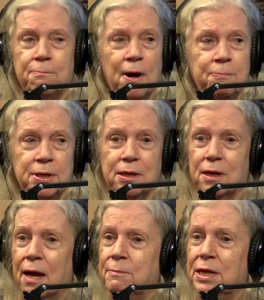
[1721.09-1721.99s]
that
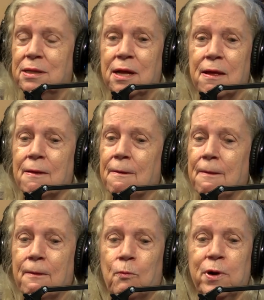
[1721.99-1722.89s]
puppy? I mean,
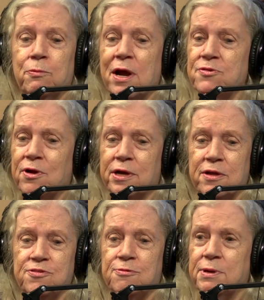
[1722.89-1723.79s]
we raise our
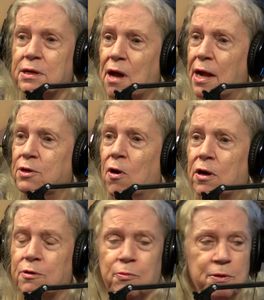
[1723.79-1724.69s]
kids to be kind
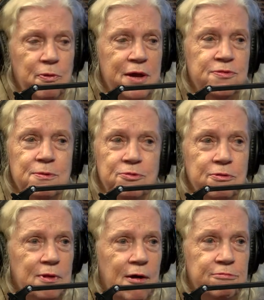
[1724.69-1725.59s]
hearted, we raise them
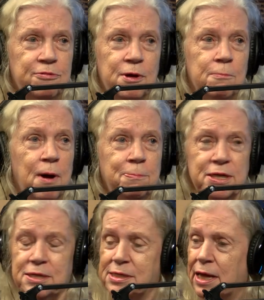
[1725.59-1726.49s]
to love
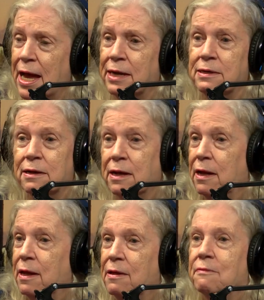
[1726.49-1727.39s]
puppies, and
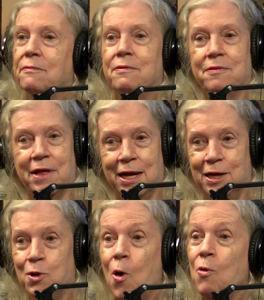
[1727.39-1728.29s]

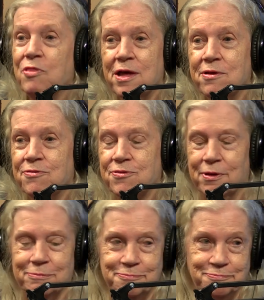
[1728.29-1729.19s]
they know
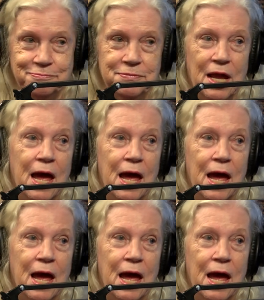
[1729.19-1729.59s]
this. Right.